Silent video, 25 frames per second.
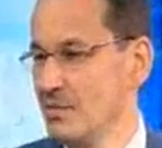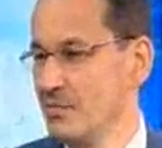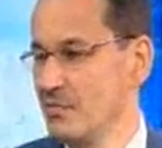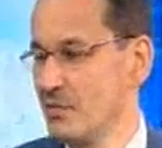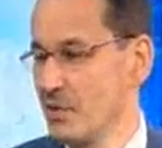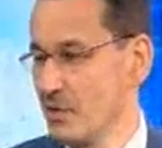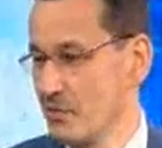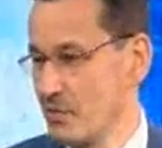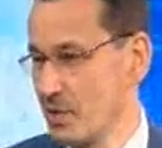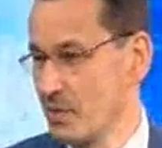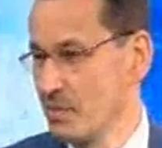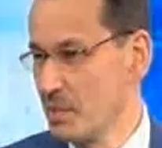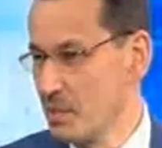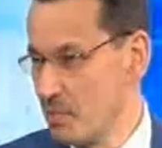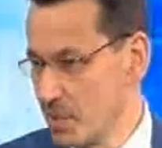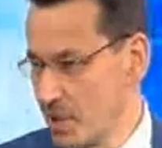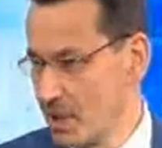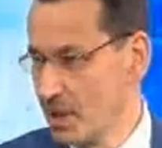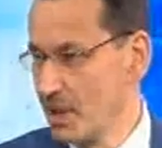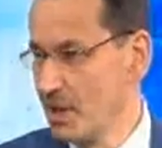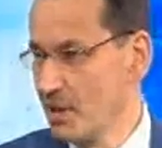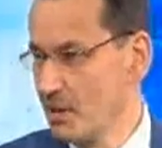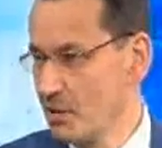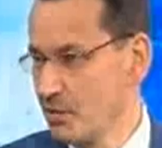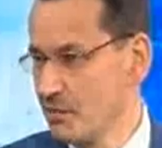from the
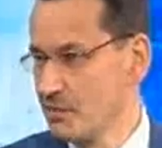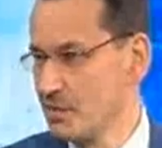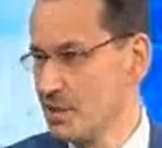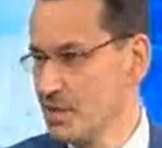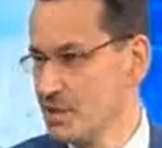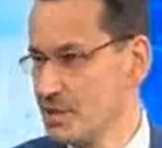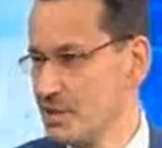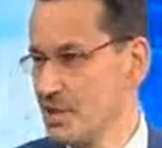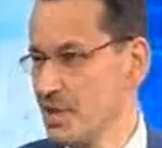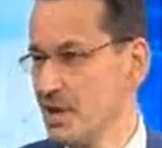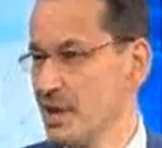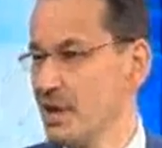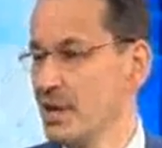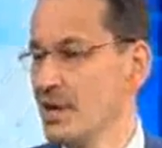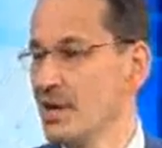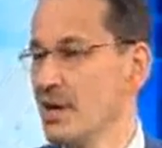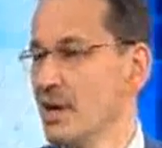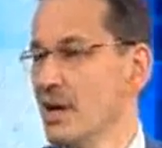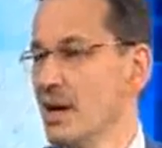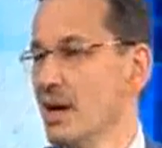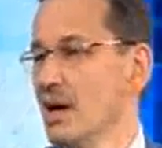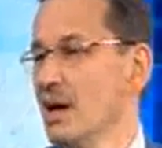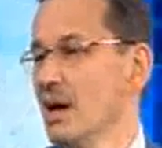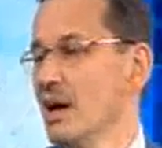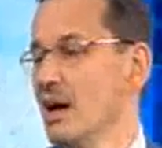beginning of this year
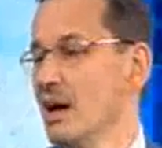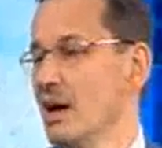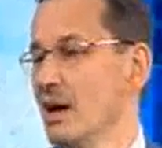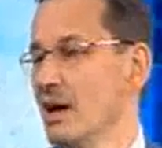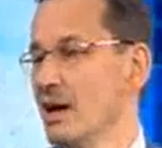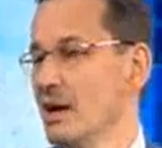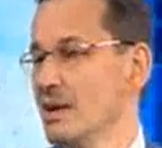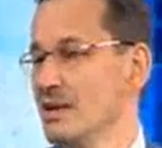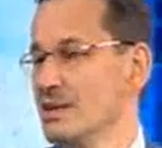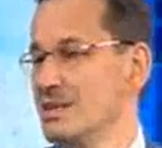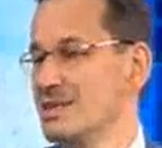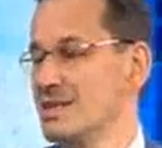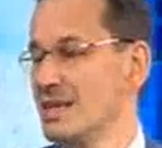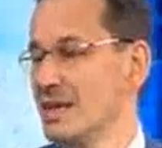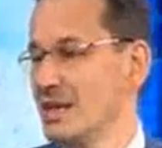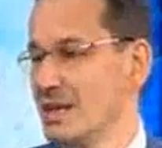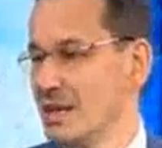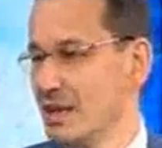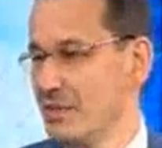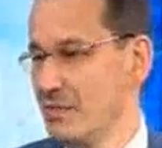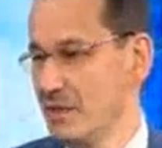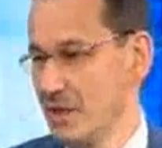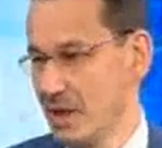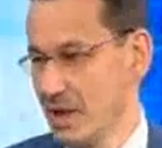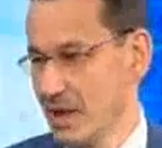
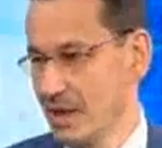significantly.